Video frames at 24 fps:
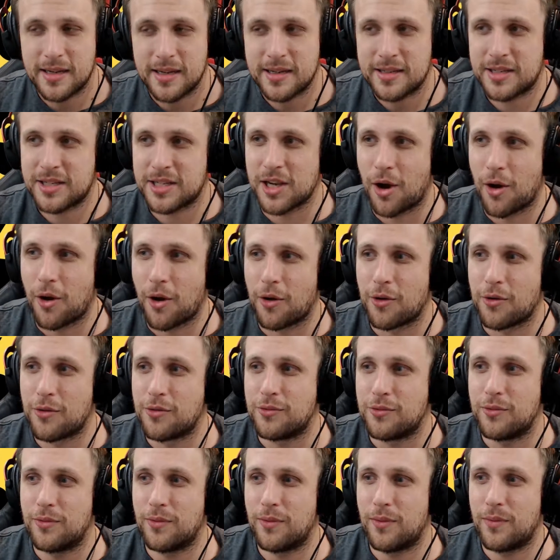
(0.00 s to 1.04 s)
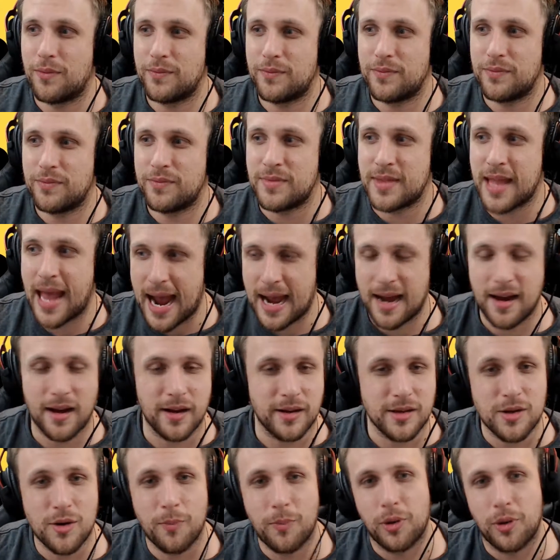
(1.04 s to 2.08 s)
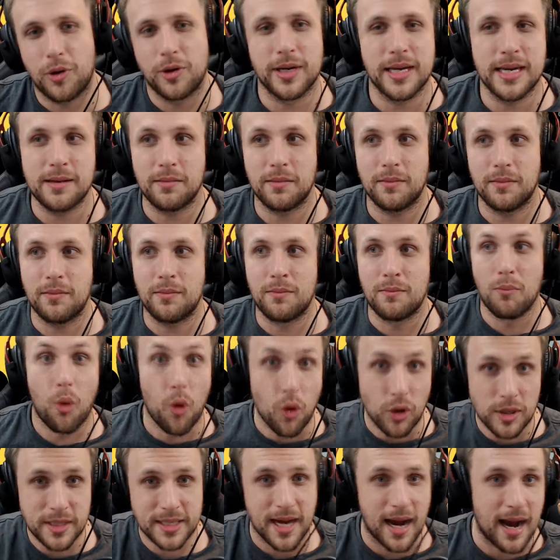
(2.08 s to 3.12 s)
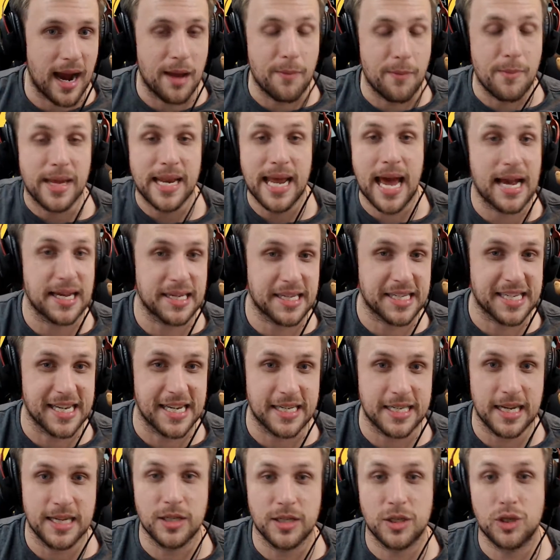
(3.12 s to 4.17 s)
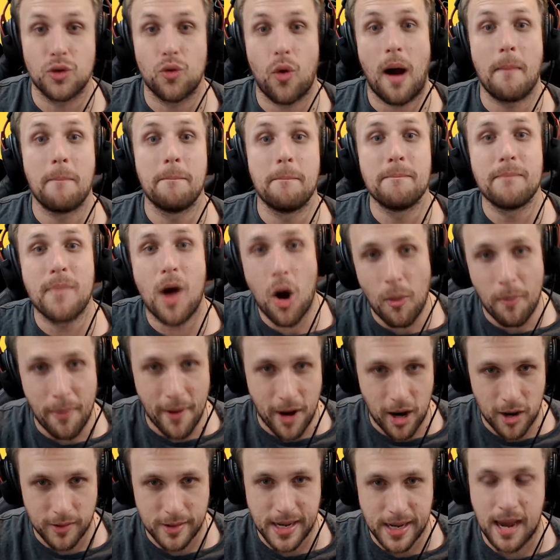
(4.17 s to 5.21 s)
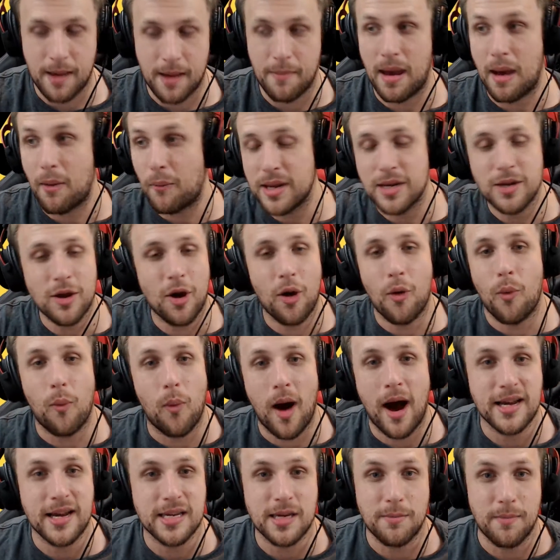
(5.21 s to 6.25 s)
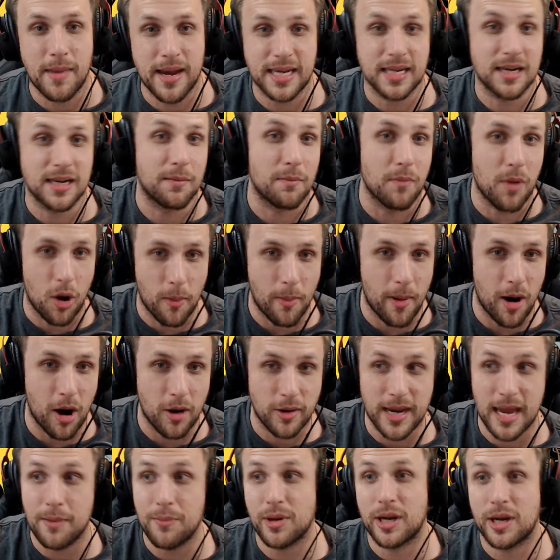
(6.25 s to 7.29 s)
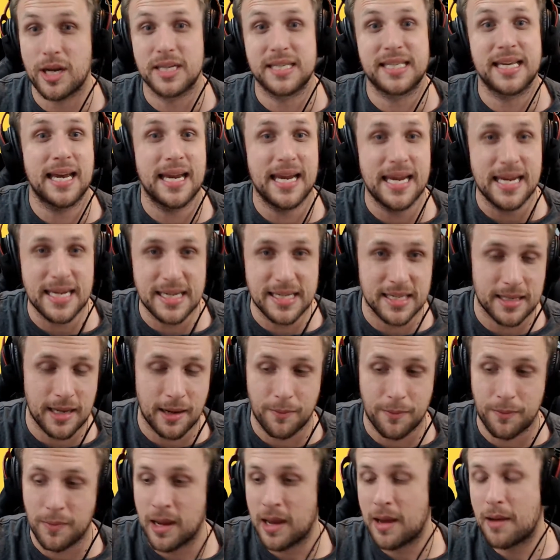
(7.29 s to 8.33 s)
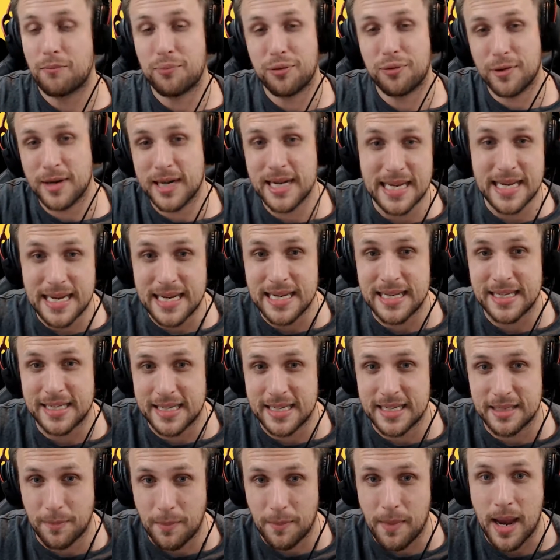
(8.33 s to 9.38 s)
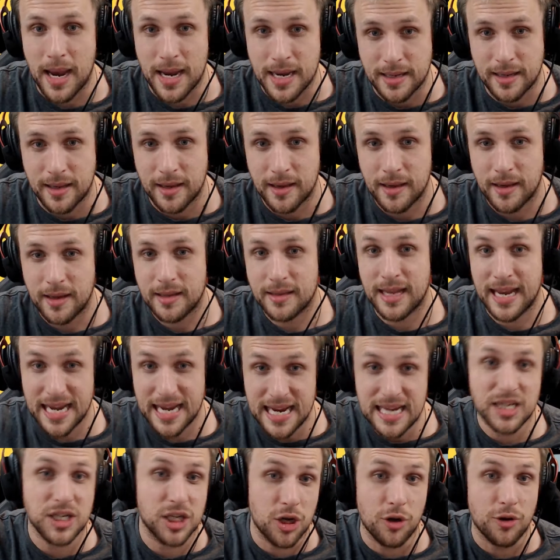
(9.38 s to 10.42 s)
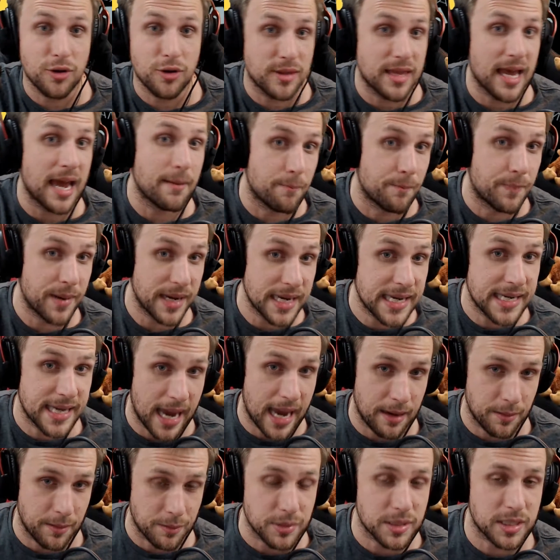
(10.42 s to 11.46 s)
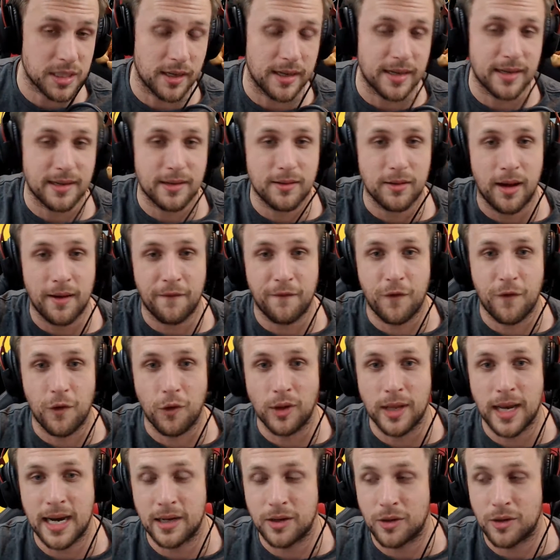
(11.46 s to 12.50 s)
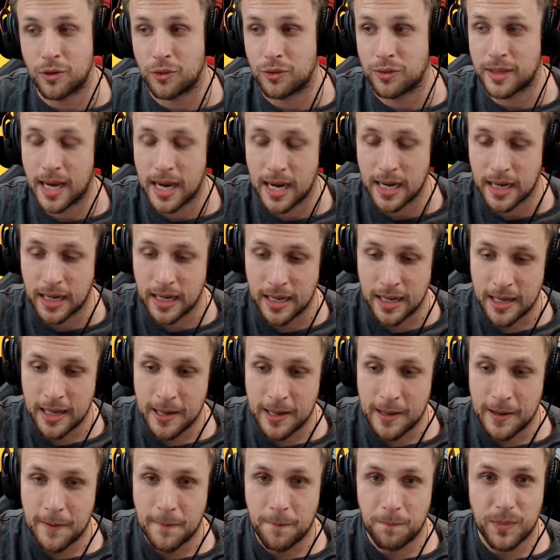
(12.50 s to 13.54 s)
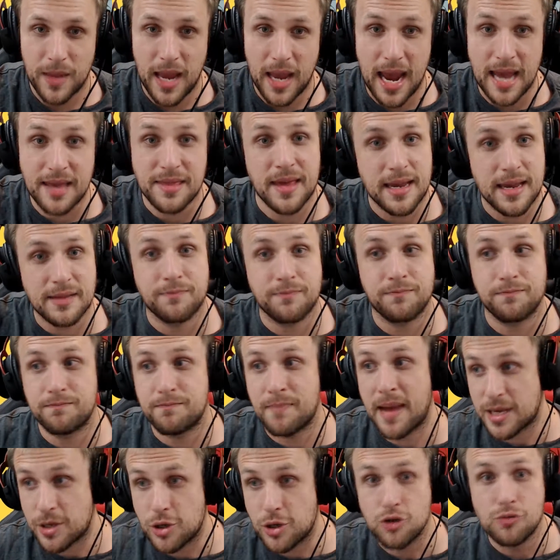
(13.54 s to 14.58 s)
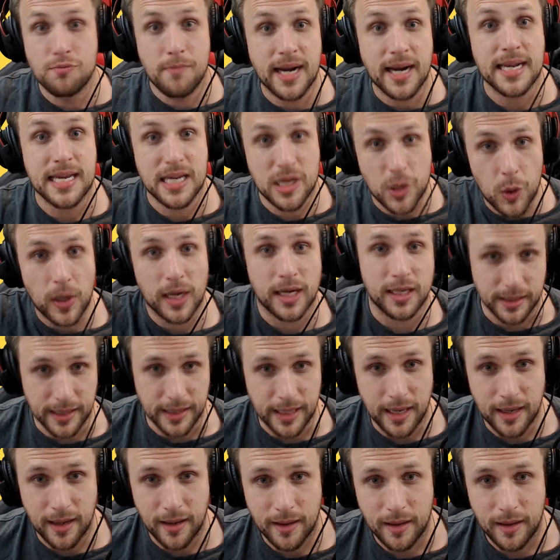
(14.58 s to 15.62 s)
So now you're putting more time and assets into a mobile game, and we know why you're making a mobile game, because they're pretty easy to make. They're easier than big games like Fallout and all that, and they make you money quickly.